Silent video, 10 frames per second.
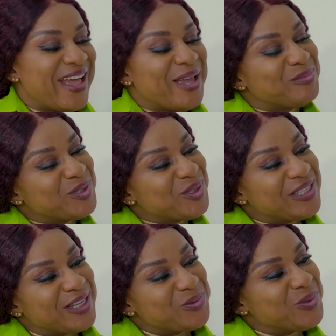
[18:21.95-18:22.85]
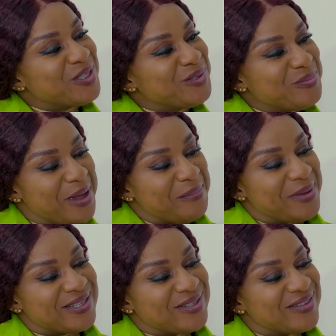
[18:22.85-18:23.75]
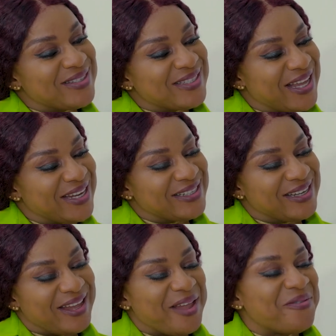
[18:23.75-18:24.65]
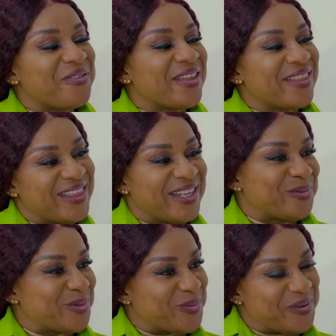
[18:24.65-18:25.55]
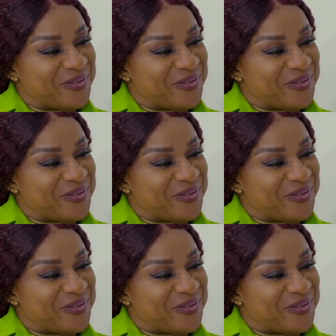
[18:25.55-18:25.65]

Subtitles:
I am sure that with you by my son's side, everything will be